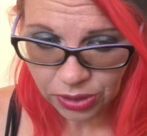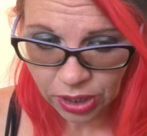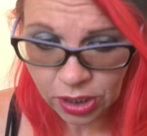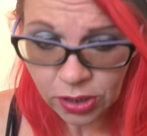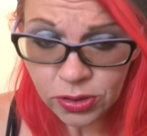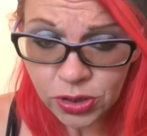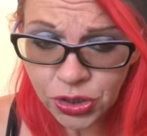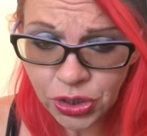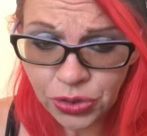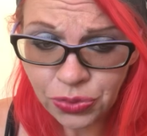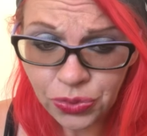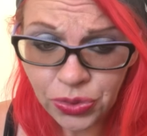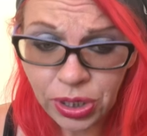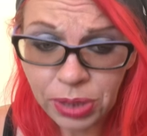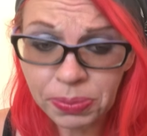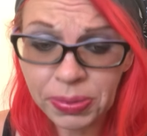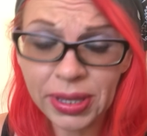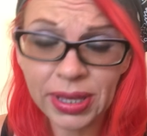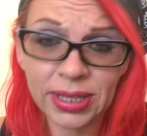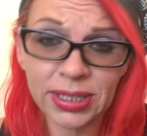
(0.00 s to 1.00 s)
You shouldn't really
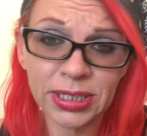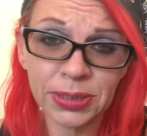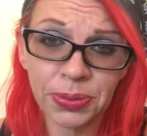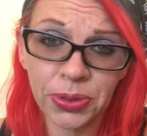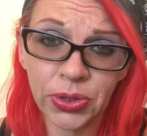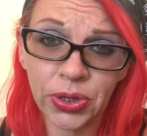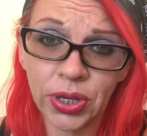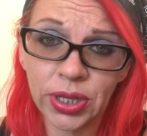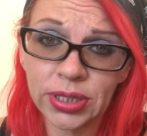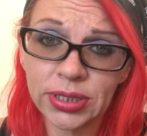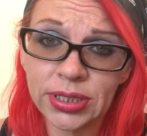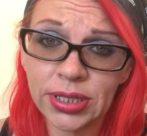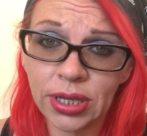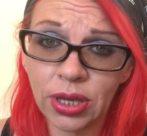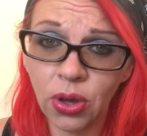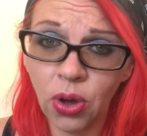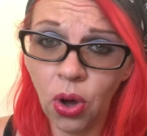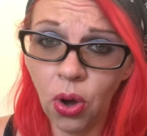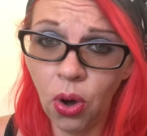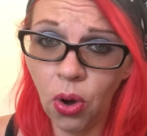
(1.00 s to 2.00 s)
be experiencing
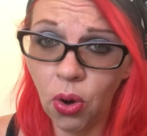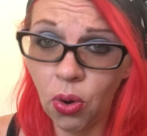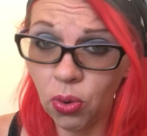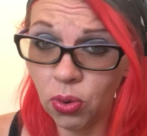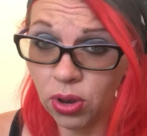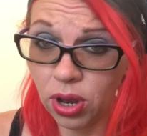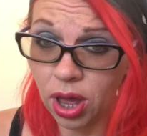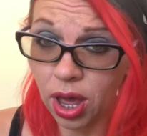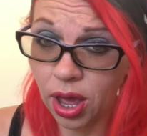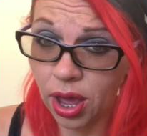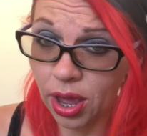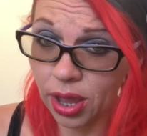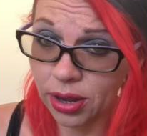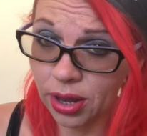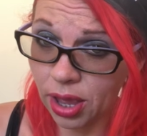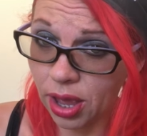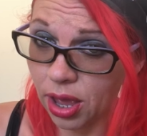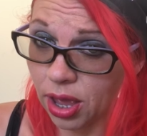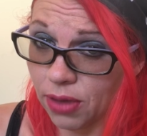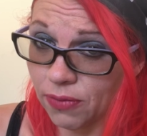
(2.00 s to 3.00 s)
a whole lot
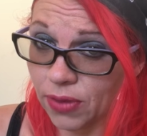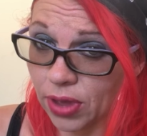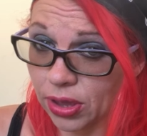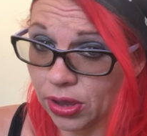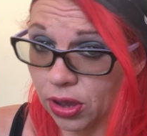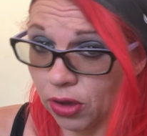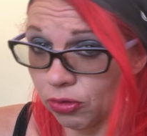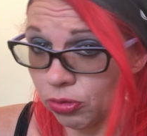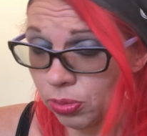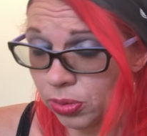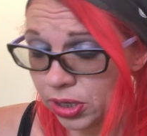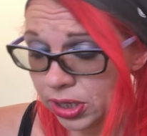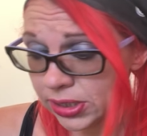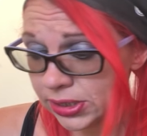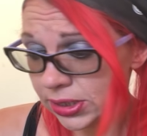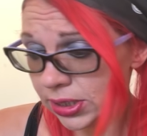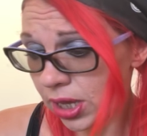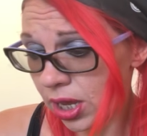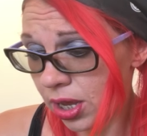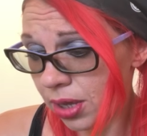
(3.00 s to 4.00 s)
of
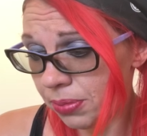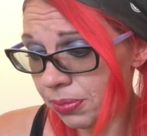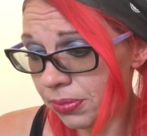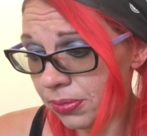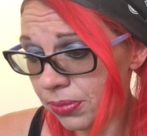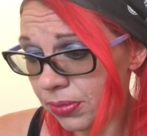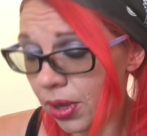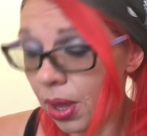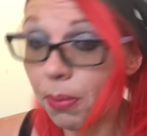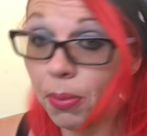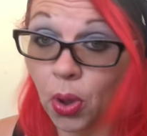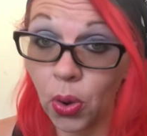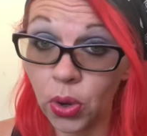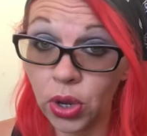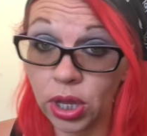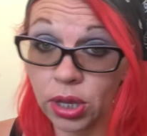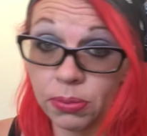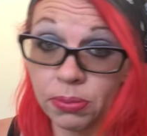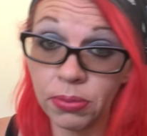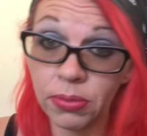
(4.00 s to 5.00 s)
uncomfortableness.
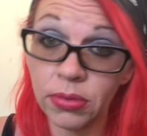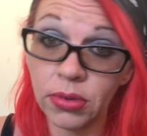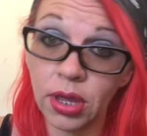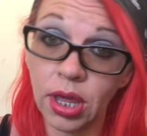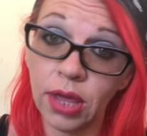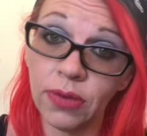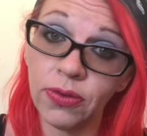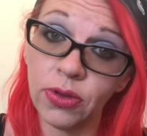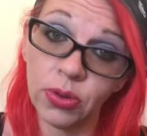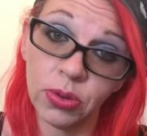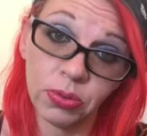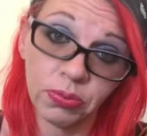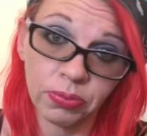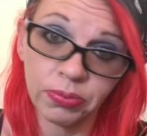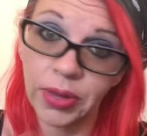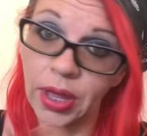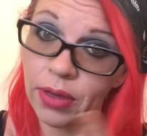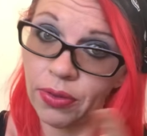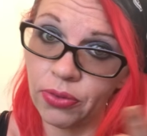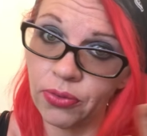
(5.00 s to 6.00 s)
Imodium, if you
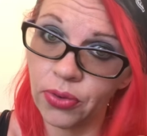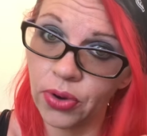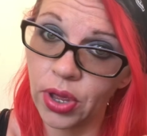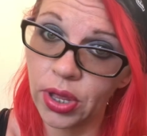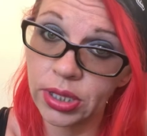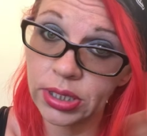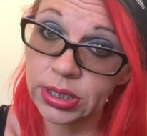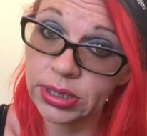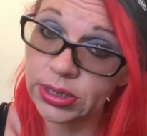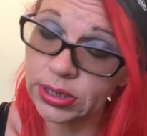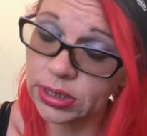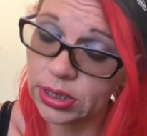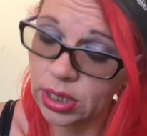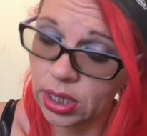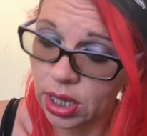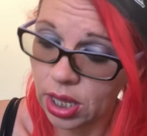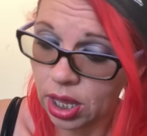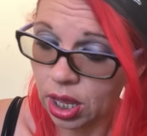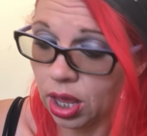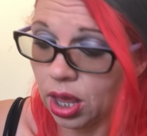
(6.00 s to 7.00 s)
have the runs.
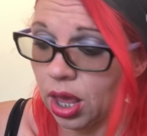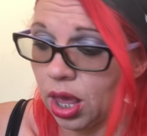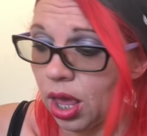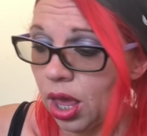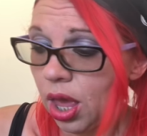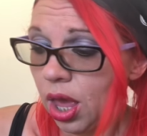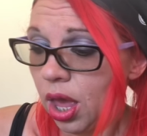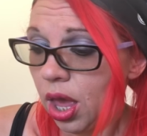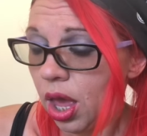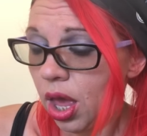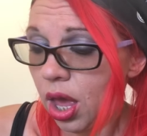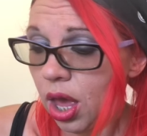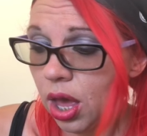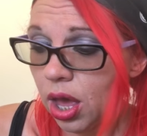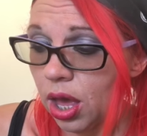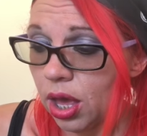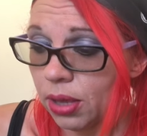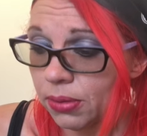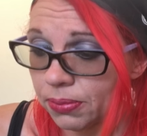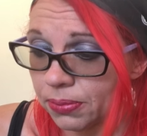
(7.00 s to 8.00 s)

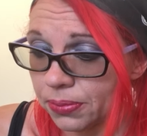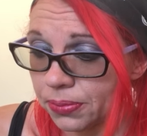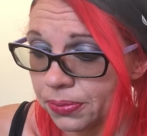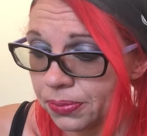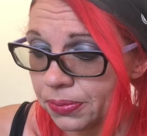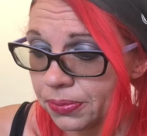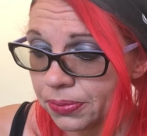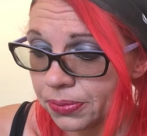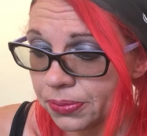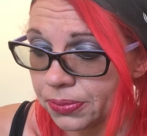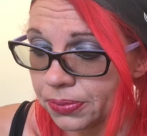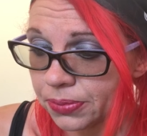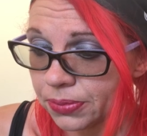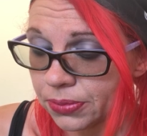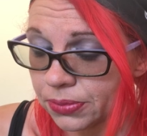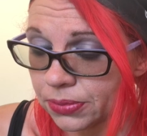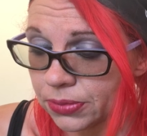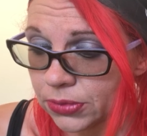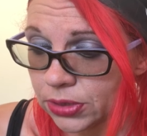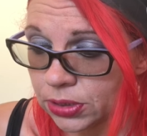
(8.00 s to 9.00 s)

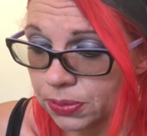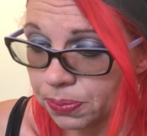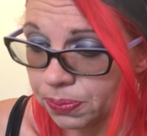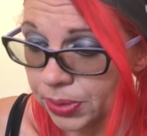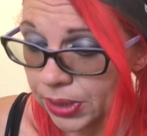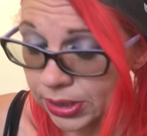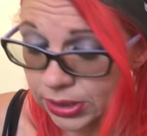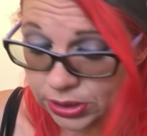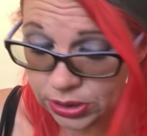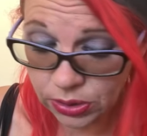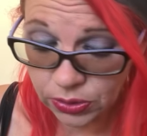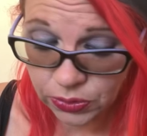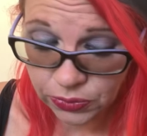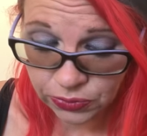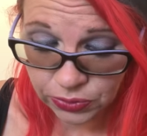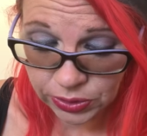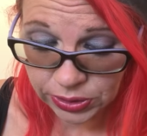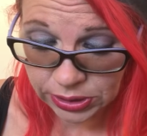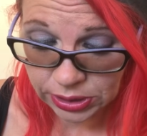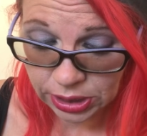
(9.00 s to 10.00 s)
So benzos
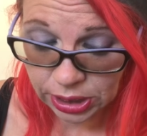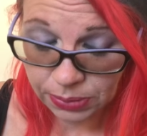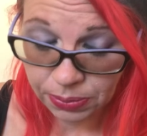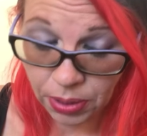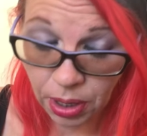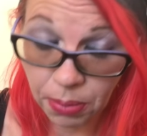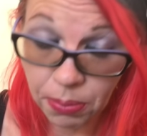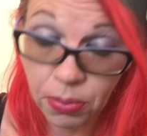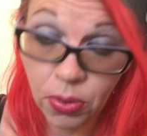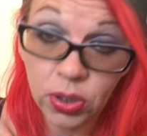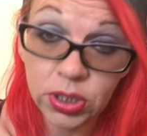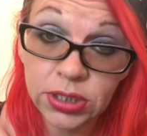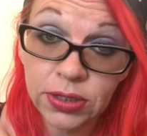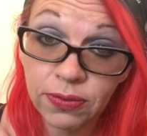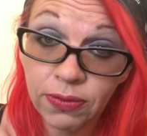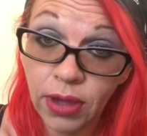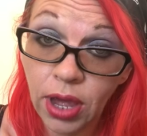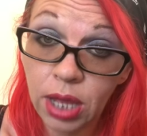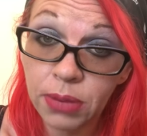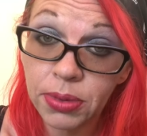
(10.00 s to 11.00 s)
for sleep, a
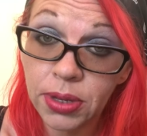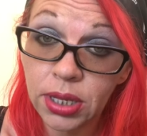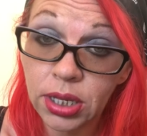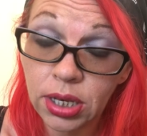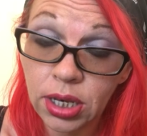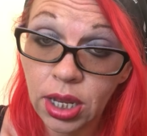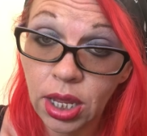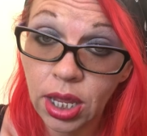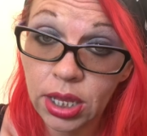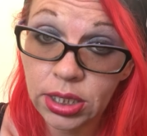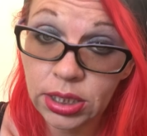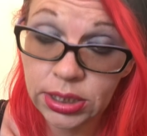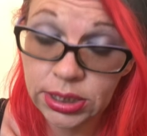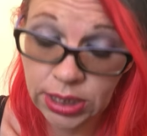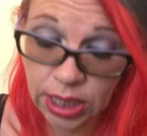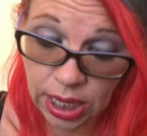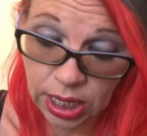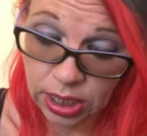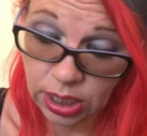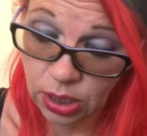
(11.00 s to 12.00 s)
multivitamin
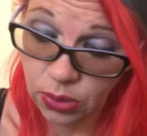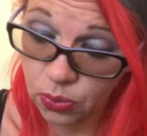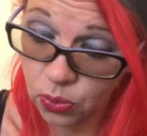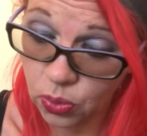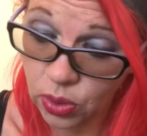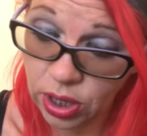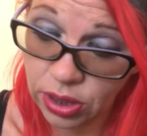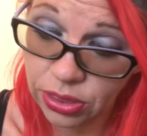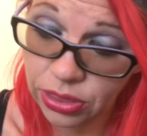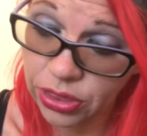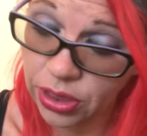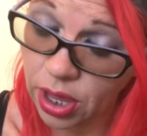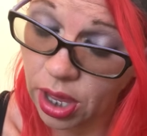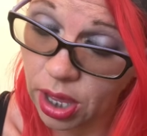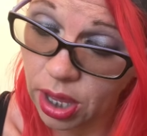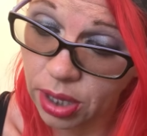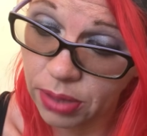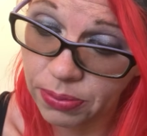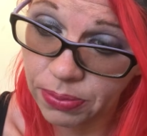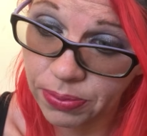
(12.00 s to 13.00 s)
taken with,
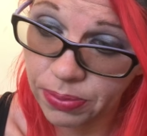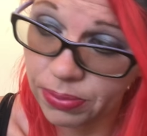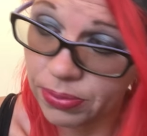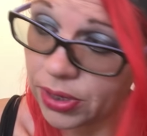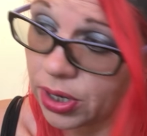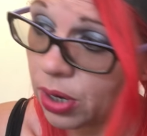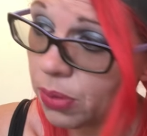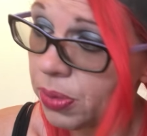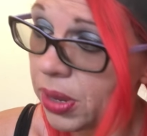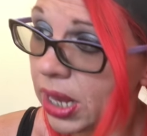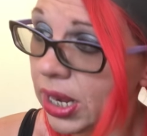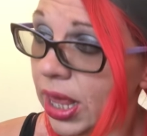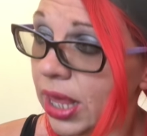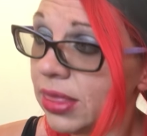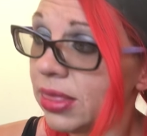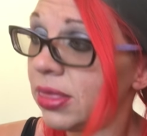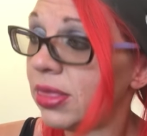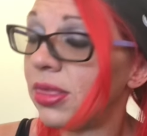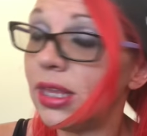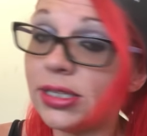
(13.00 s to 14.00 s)
like
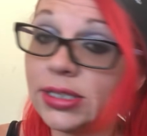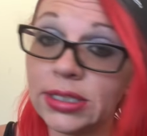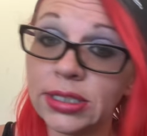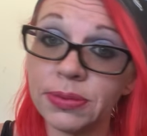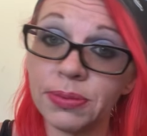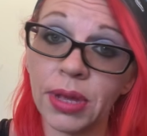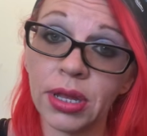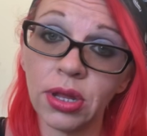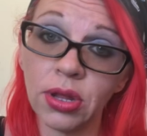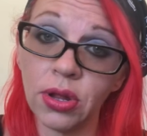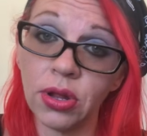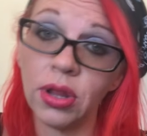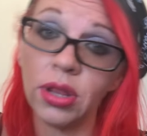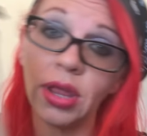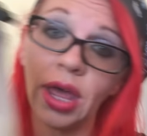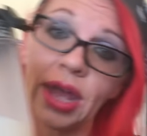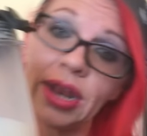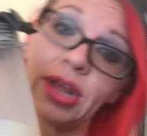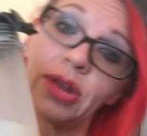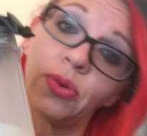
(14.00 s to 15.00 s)
this is my little,
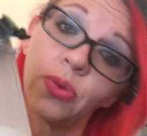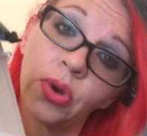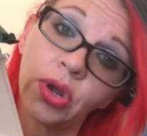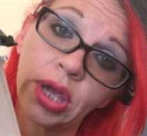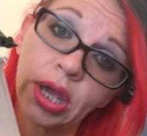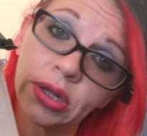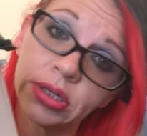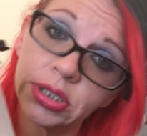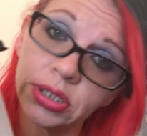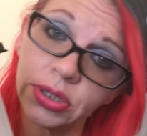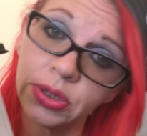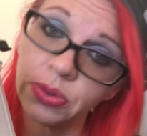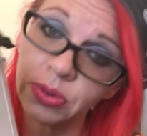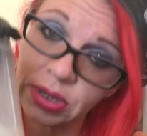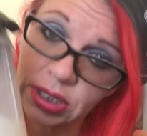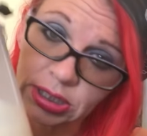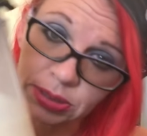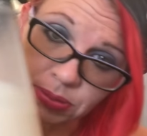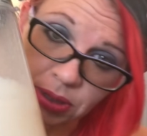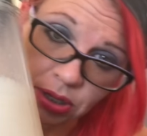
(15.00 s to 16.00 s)
I did a workout too.
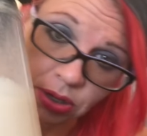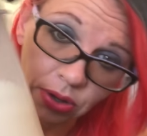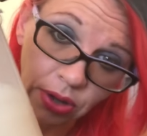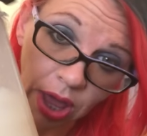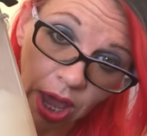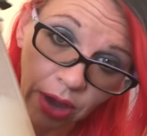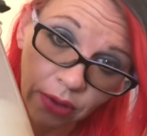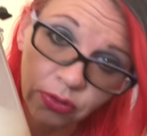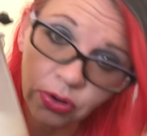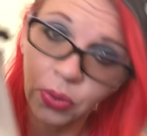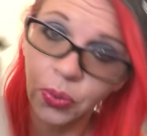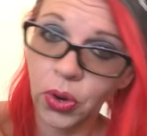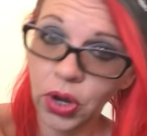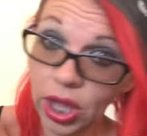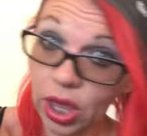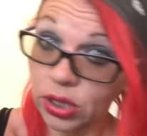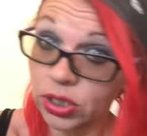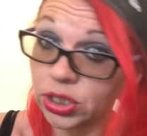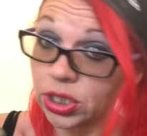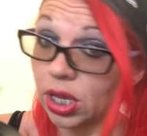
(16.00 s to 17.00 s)
This is my little after
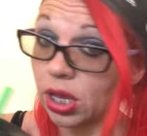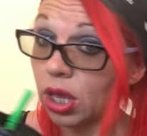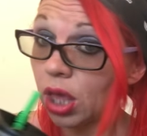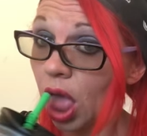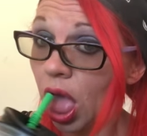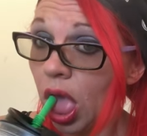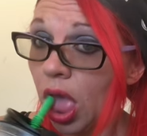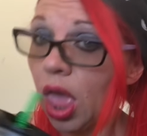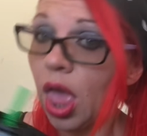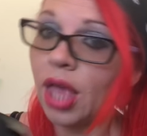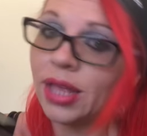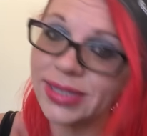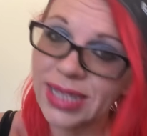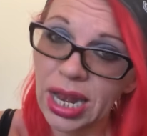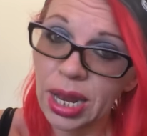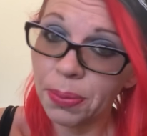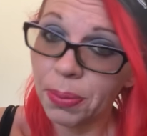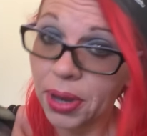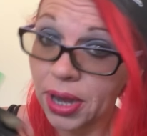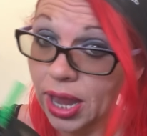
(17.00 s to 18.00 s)
workout shake. It's
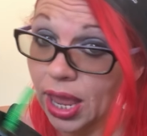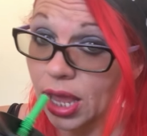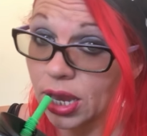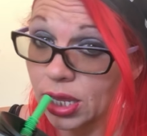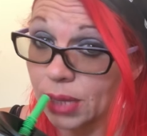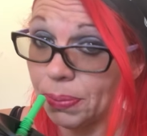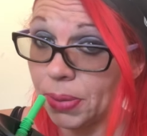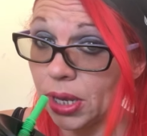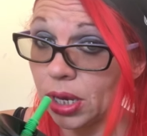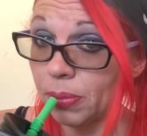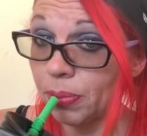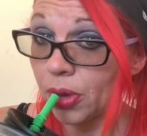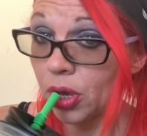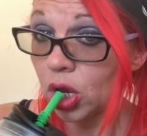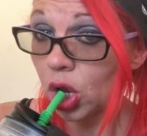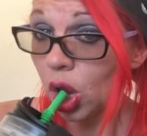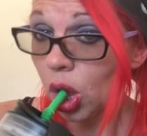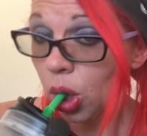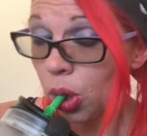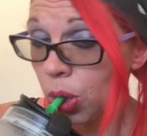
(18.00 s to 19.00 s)
got a banana, peanut
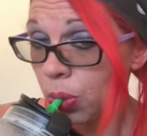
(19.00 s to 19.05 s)
butter.